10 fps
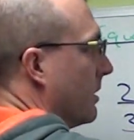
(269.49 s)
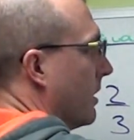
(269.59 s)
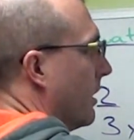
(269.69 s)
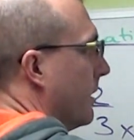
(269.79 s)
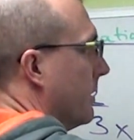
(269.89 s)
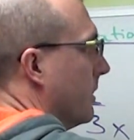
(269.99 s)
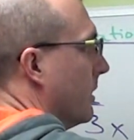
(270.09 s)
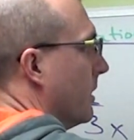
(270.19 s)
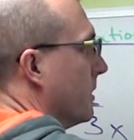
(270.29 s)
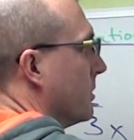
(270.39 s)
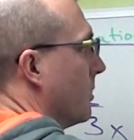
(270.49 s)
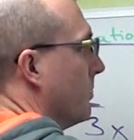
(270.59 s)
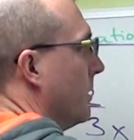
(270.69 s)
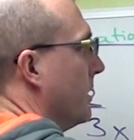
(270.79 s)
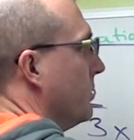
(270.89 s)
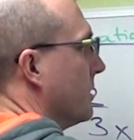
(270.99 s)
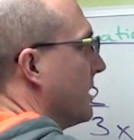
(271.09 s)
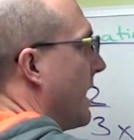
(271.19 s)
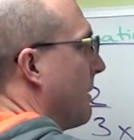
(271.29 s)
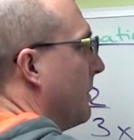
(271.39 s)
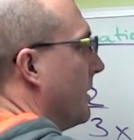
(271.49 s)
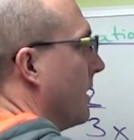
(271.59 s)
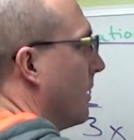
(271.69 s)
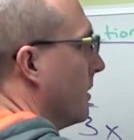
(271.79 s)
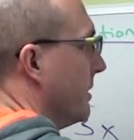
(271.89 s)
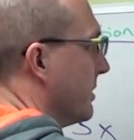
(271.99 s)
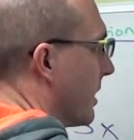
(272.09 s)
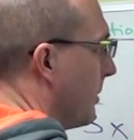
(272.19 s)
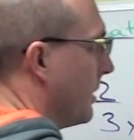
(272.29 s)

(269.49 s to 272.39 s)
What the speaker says: Alright. So it just happened that our least common